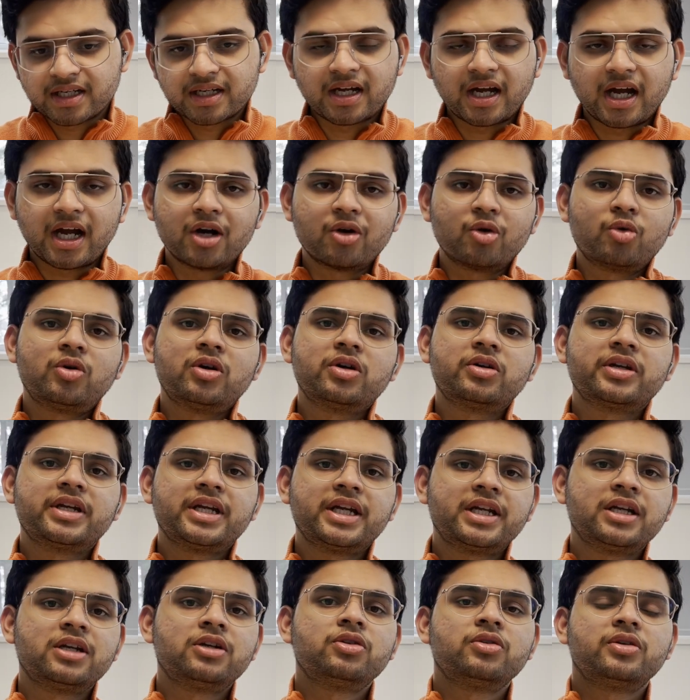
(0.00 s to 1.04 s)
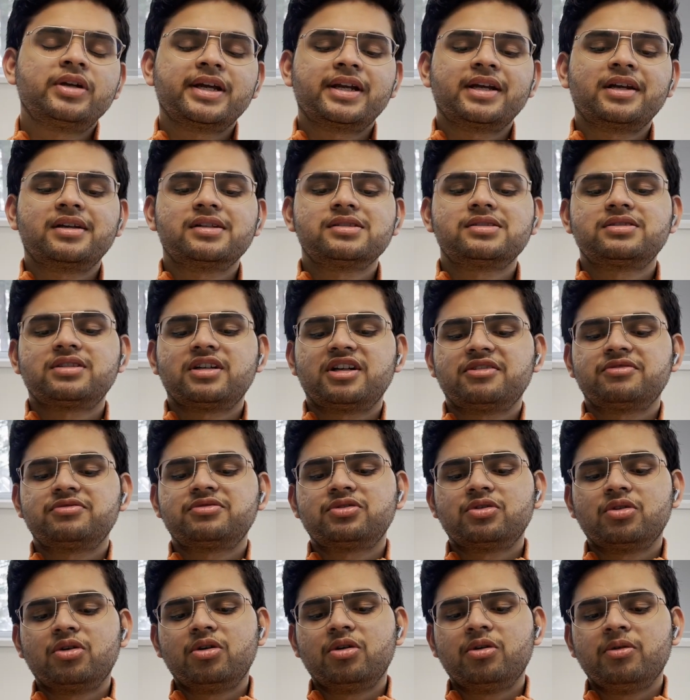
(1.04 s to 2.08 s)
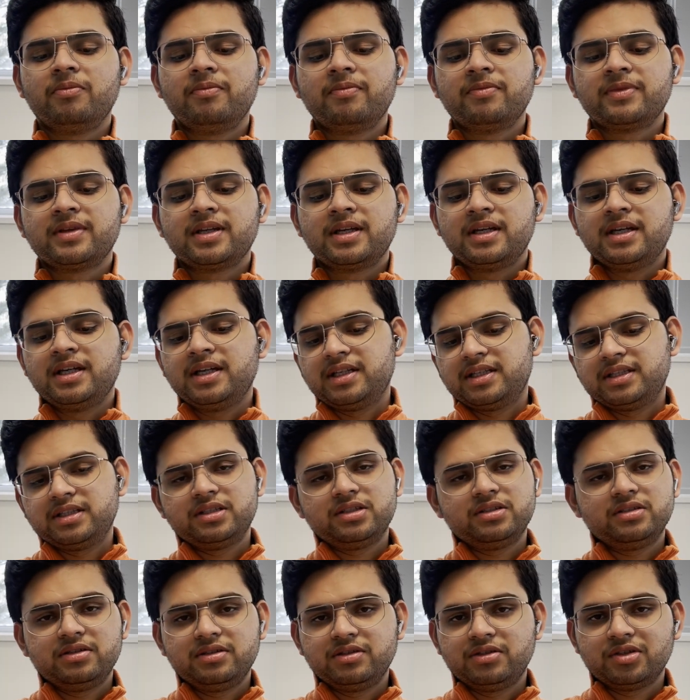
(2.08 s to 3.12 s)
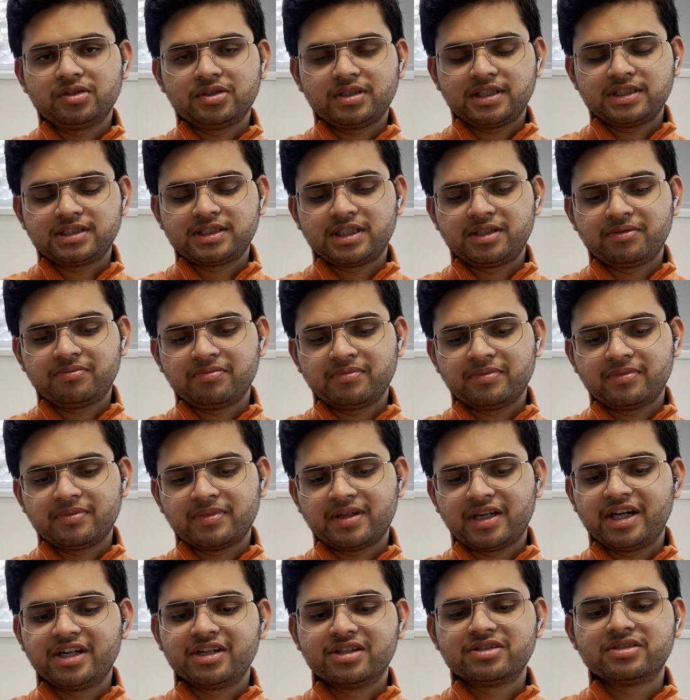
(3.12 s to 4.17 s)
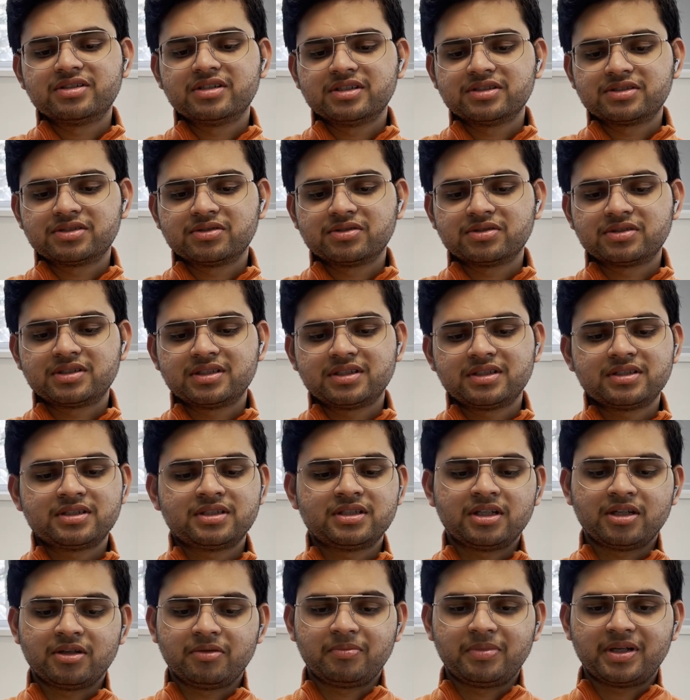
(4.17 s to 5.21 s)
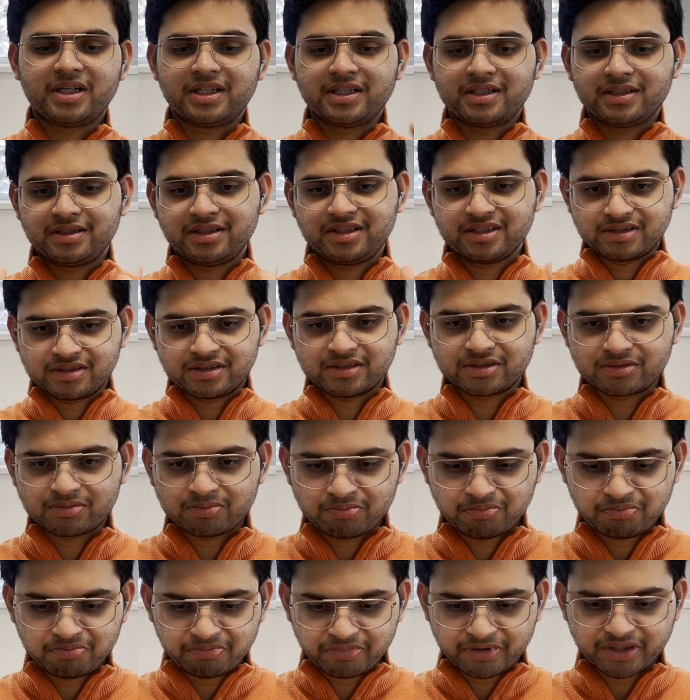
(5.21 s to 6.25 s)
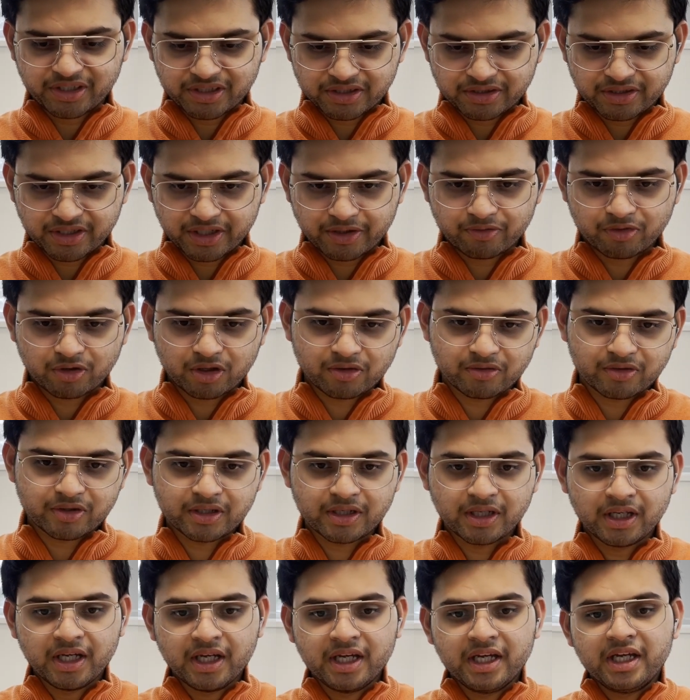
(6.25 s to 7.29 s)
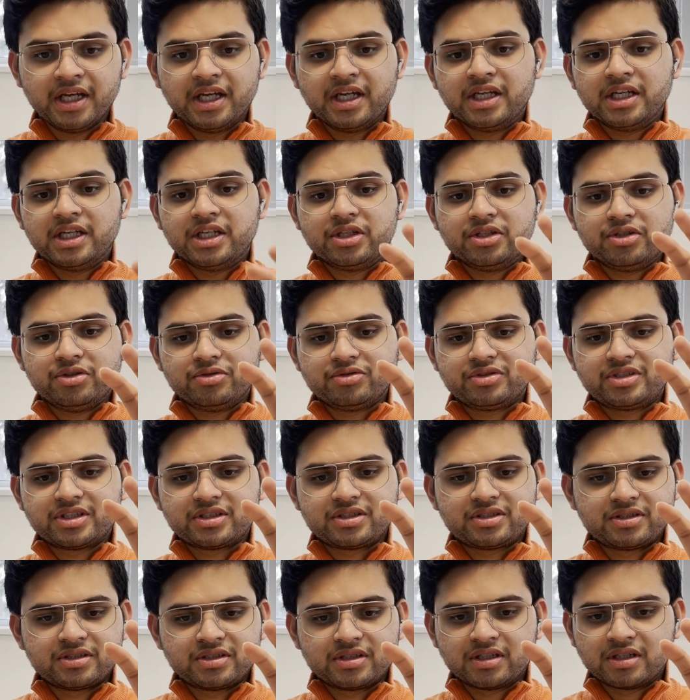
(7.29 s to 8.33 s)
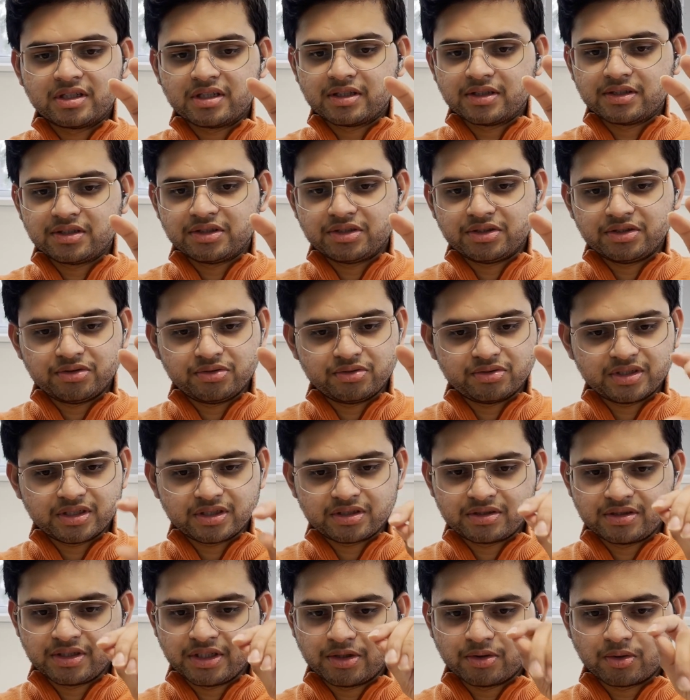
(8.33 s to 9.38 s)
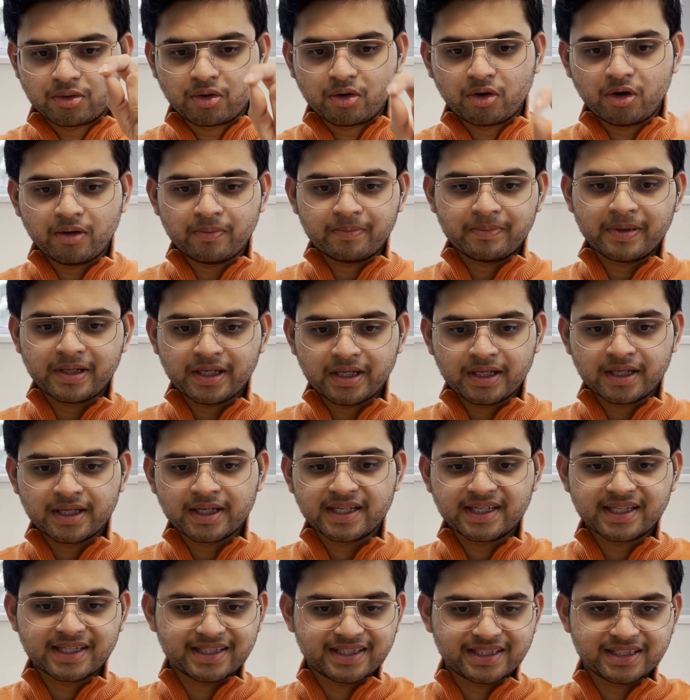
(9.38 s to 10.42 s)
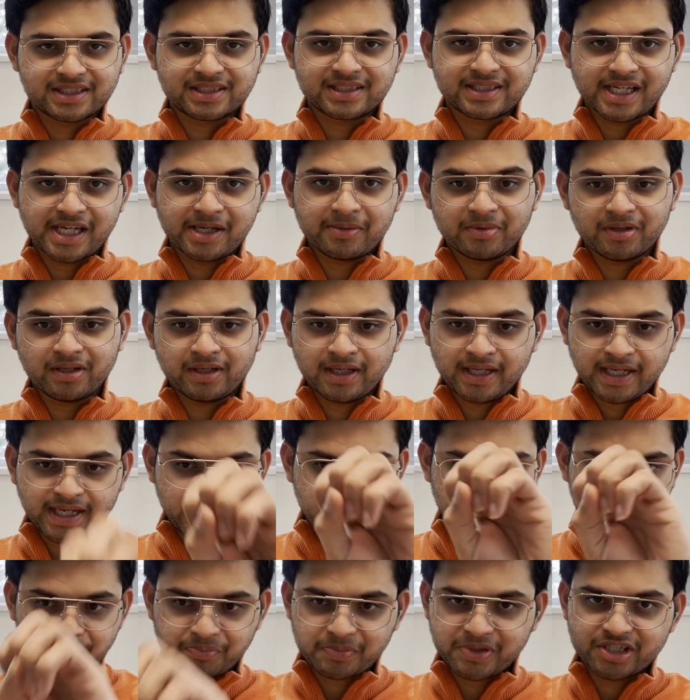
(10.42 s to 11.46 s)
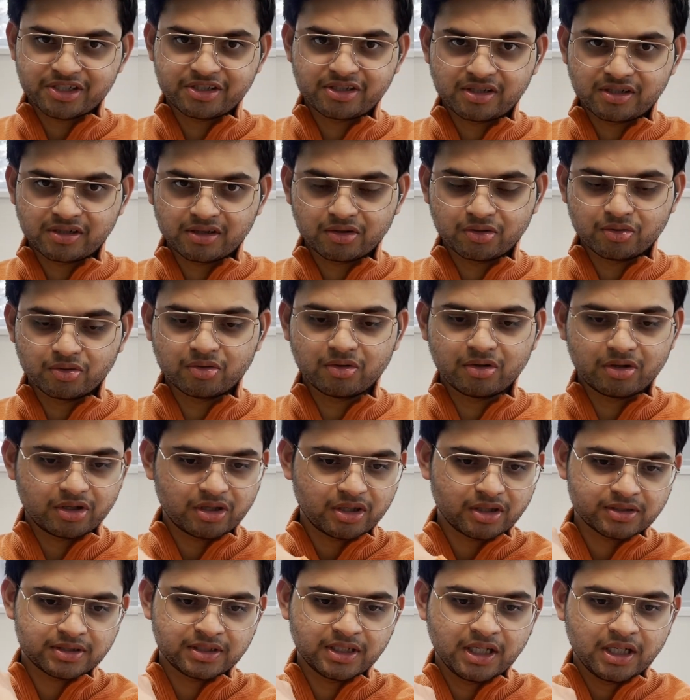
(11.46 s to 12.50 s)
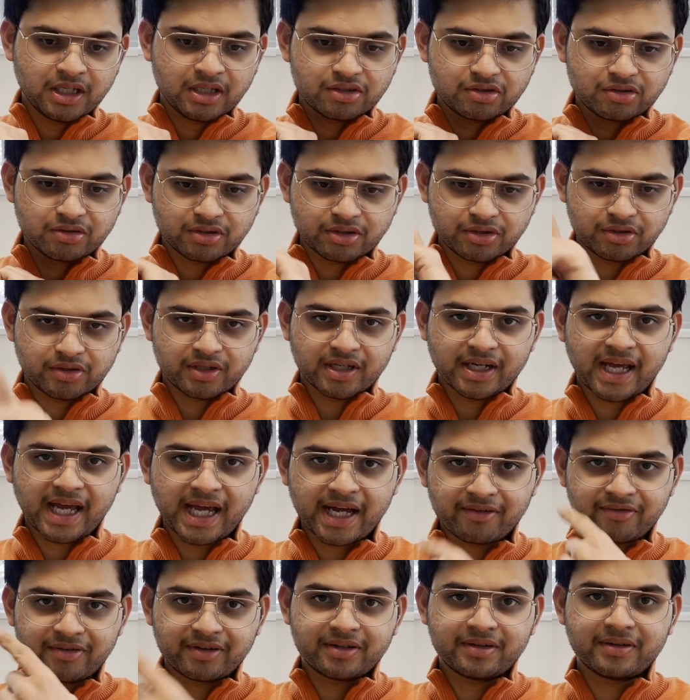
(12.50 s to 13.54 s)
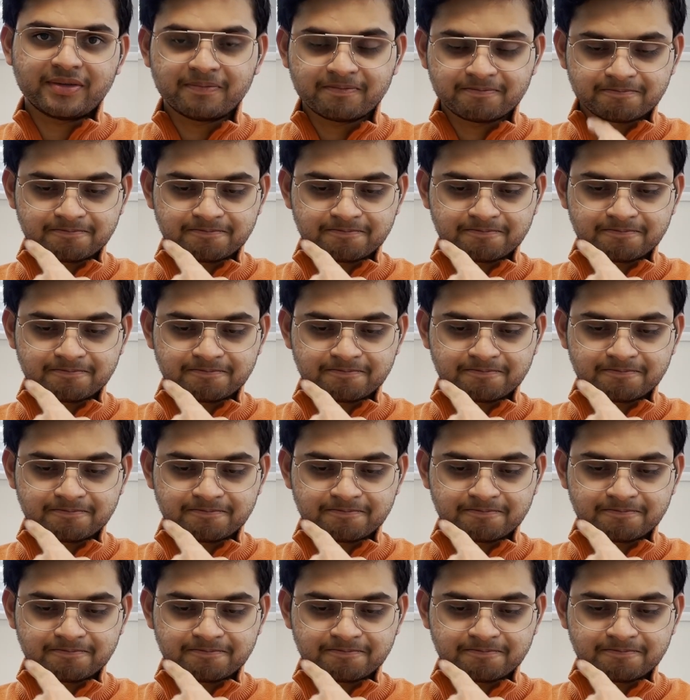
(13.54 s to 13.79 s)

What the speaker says: I don't want to get into technical stuff, so those are some additional resources, but this is pretty straightforward. You just need to copy this table and paste it in the Google Docs so that you can have a